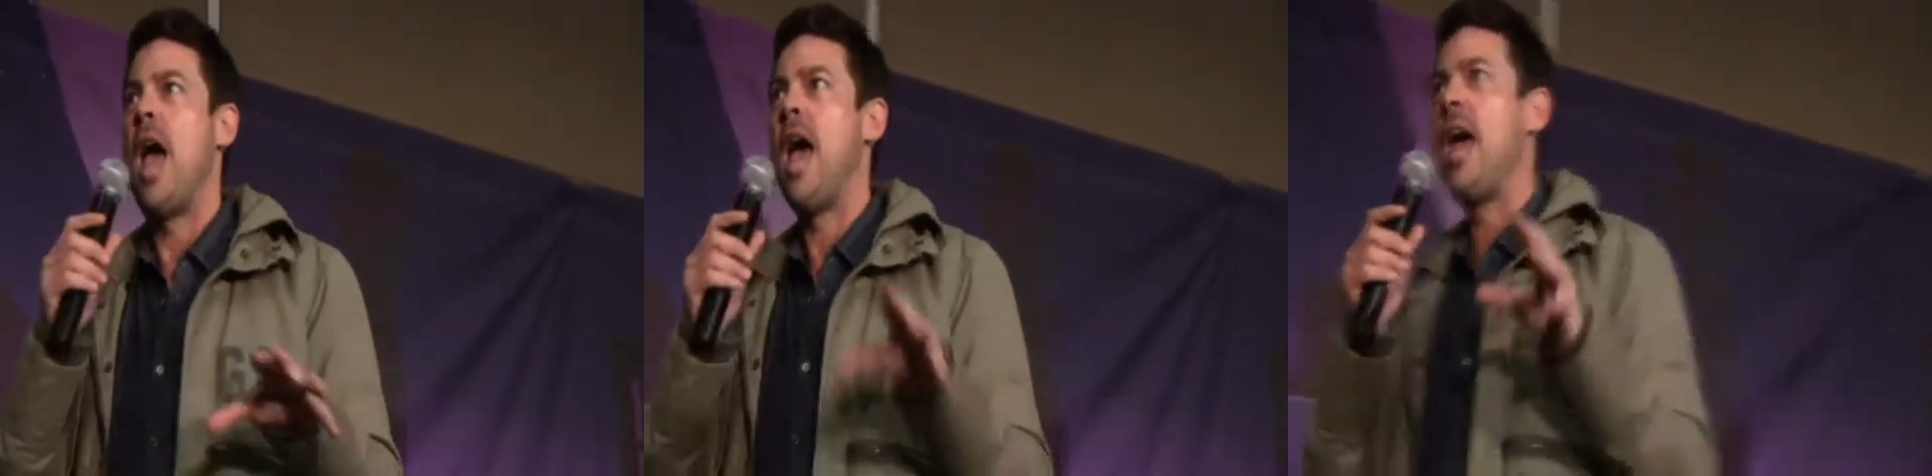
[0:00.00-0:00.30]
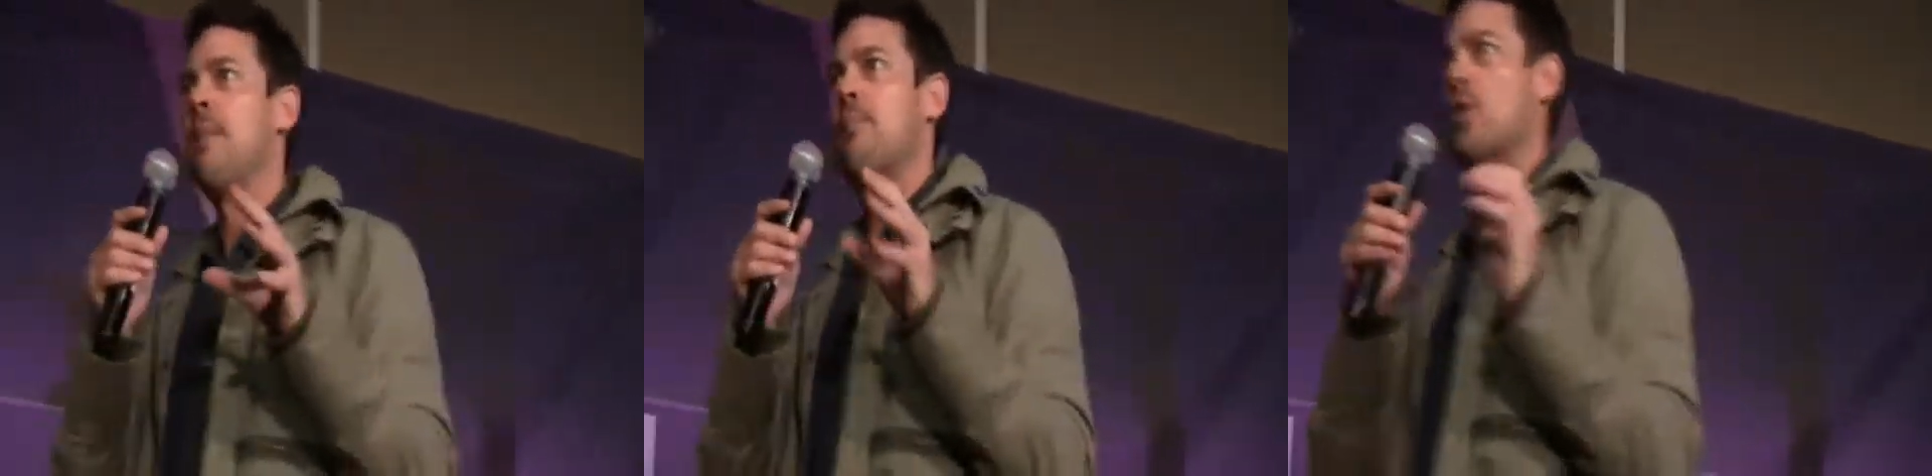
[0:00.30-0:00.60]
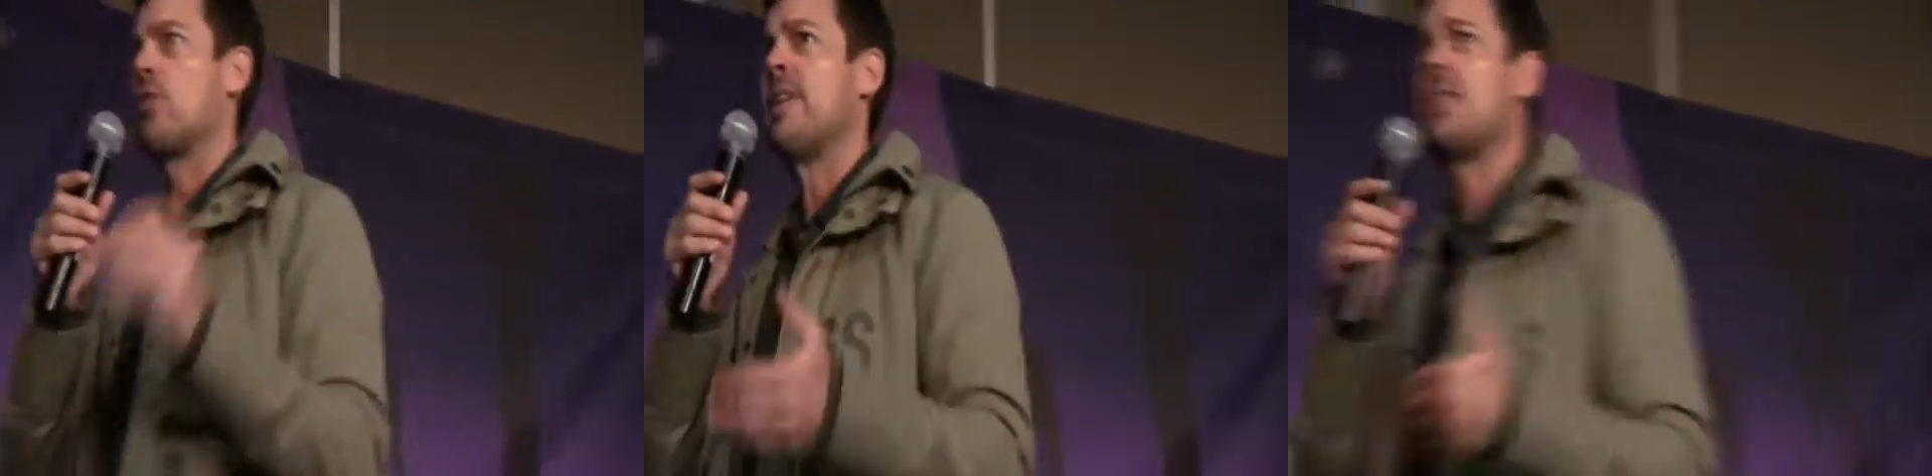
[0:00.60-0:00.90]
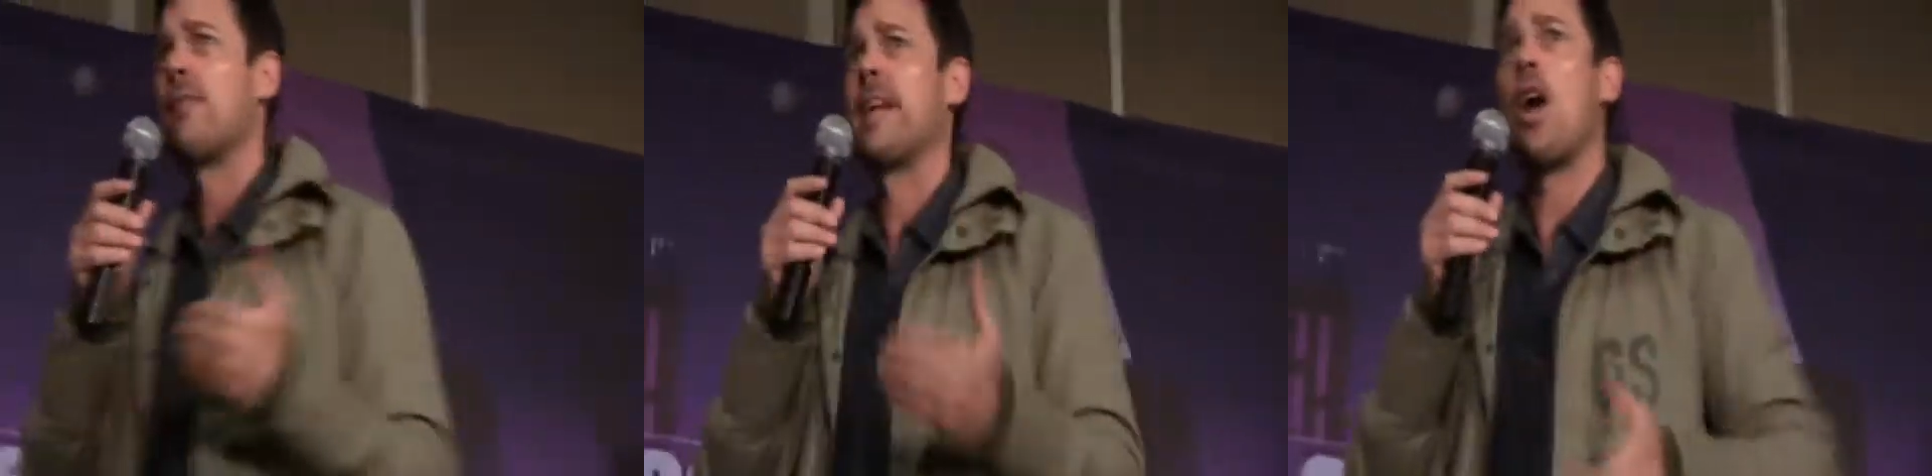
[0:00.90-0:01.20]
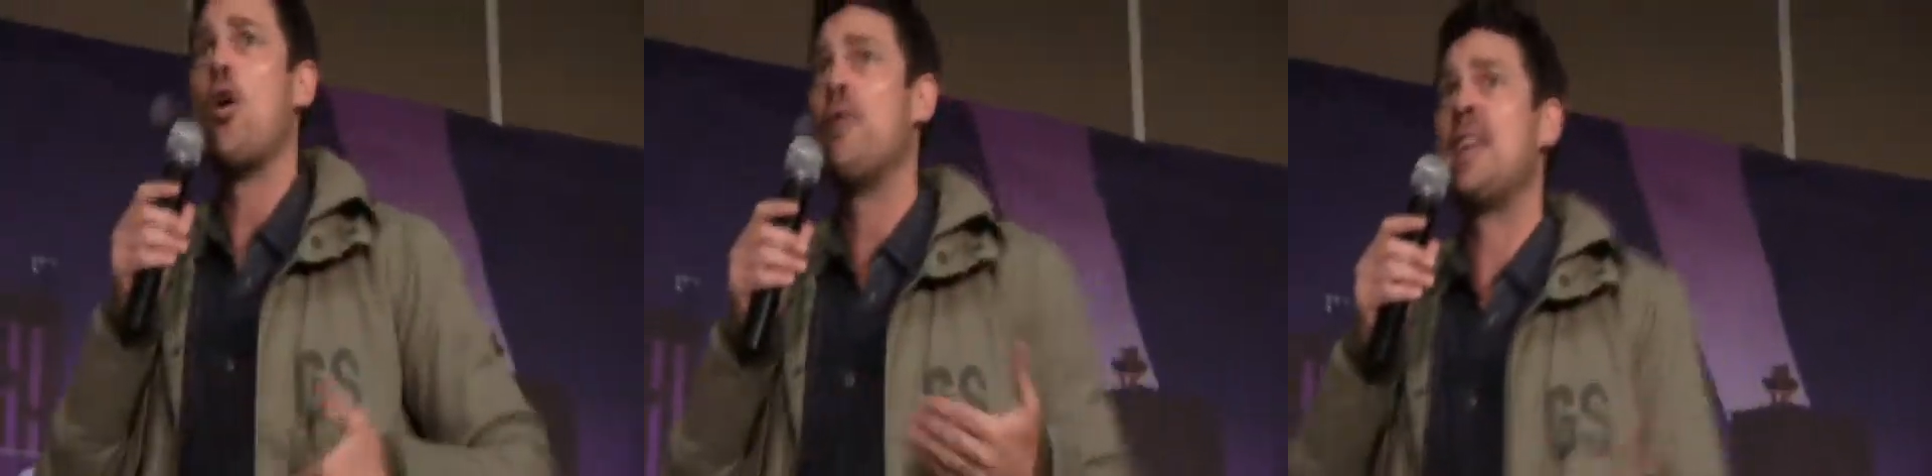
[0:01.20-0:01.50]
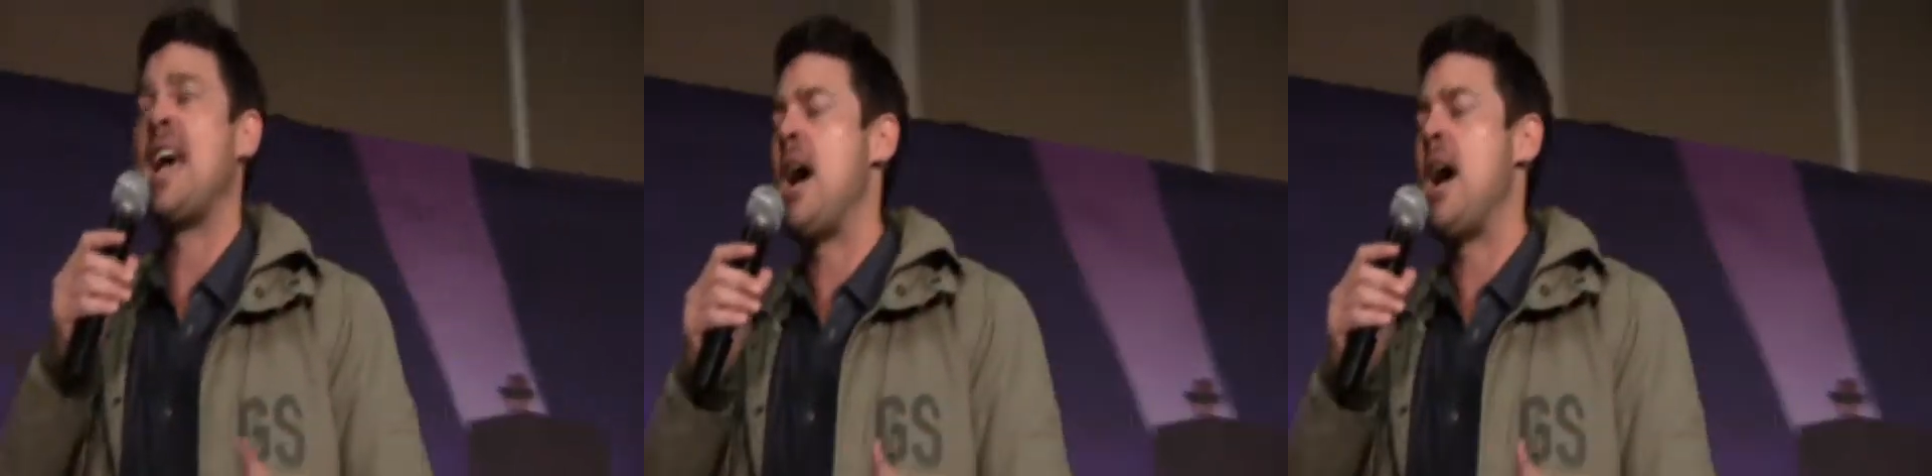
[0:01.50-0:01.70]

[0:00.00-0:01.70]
And progressively, over the